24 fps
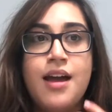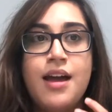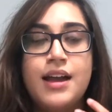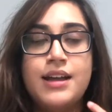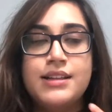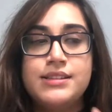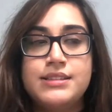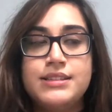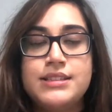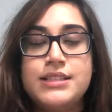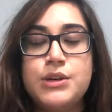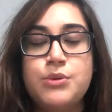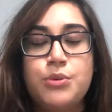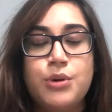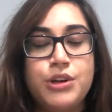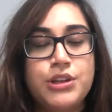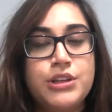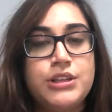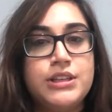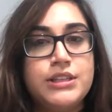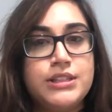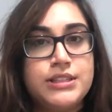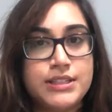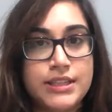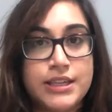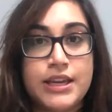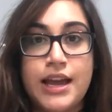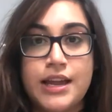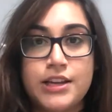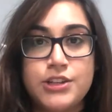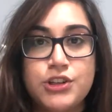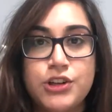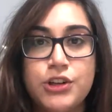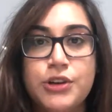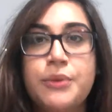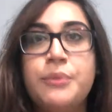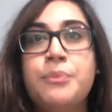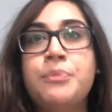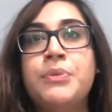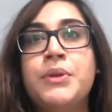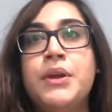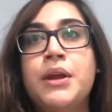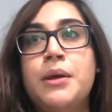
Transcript: and see what you need to get done.